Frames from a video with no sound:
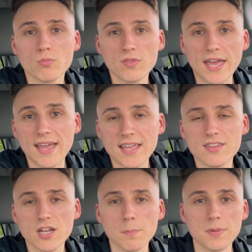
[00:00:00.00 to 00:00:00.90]
that
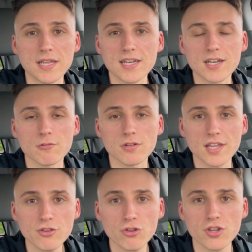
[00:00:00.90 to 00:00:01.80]
ended up being in a
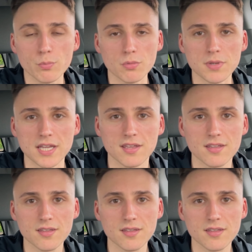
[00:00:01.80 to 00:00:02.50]
relationship with me.